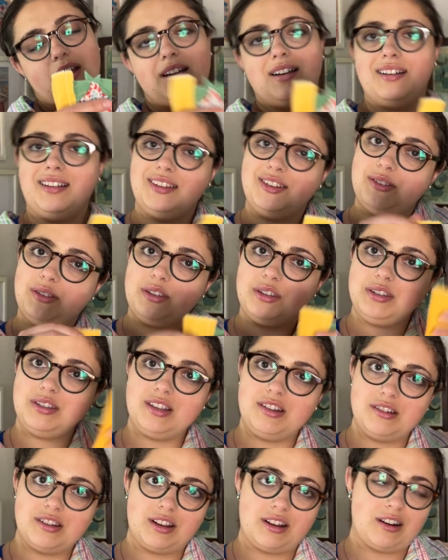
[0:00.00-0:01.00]
I'll do a little
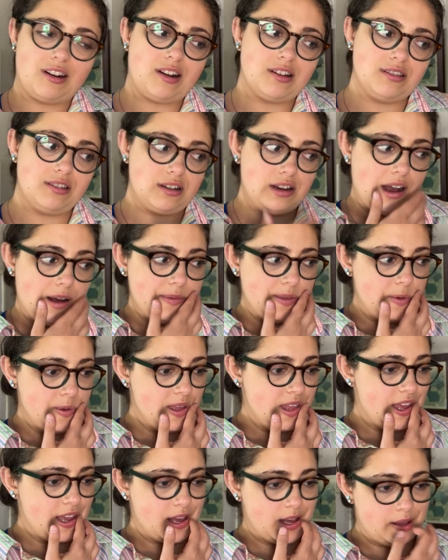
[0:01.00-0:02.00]
stitching across the top, maybe
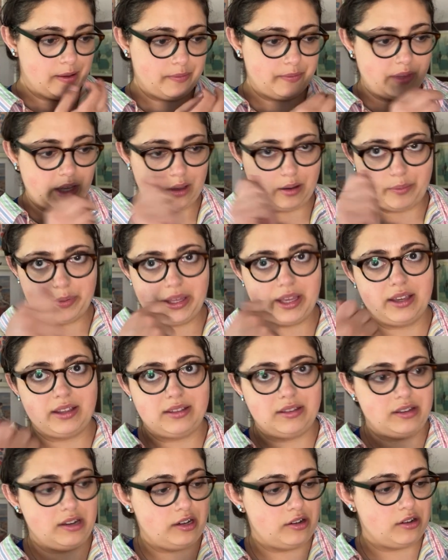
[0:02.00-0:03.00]
like a blanket
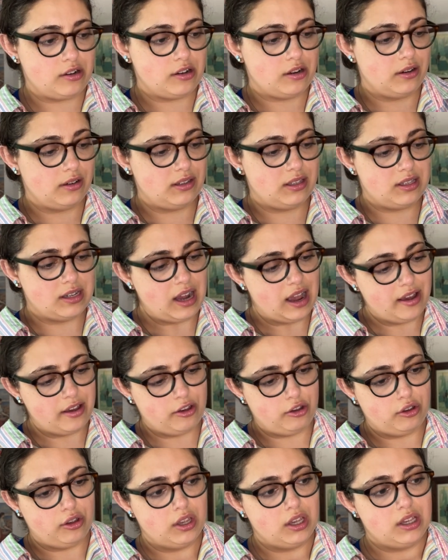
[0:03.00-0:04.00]
stitch
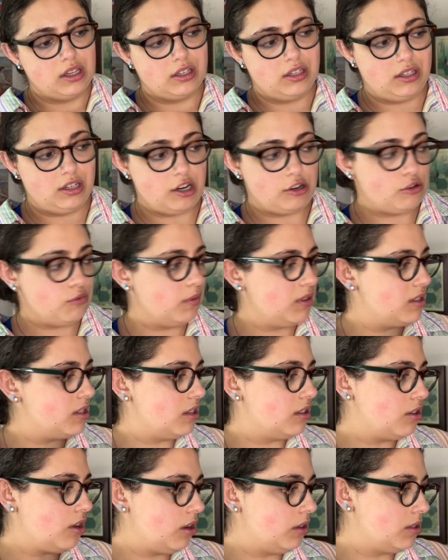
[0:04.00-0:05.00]
style stitch once it's all